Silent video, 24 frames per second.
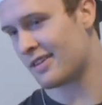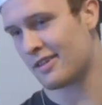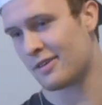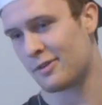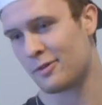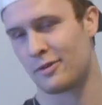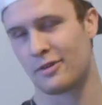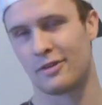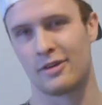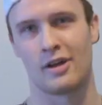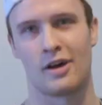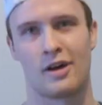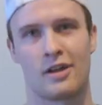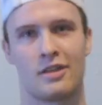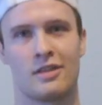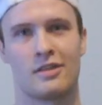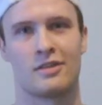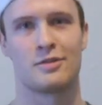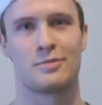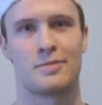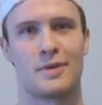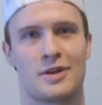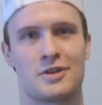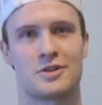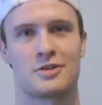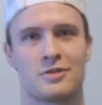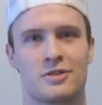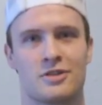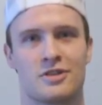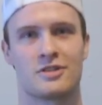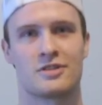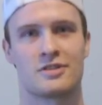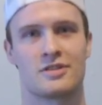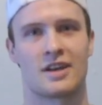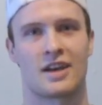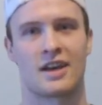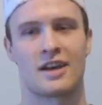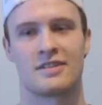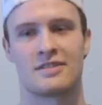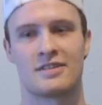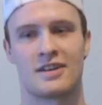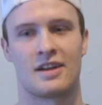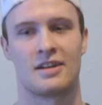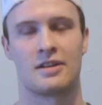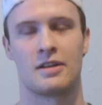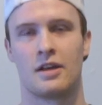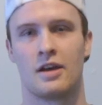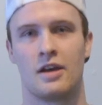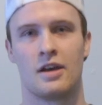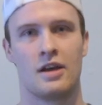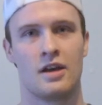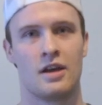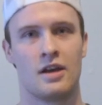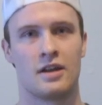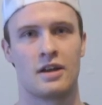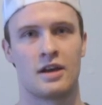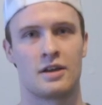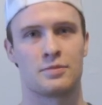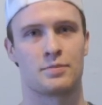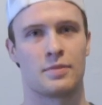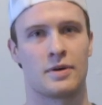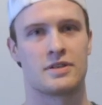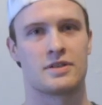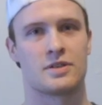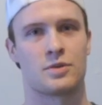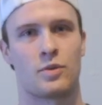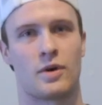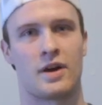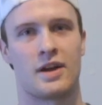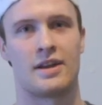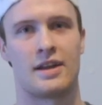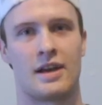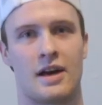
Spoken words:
really nothing special. Just, like I said, nice place to wind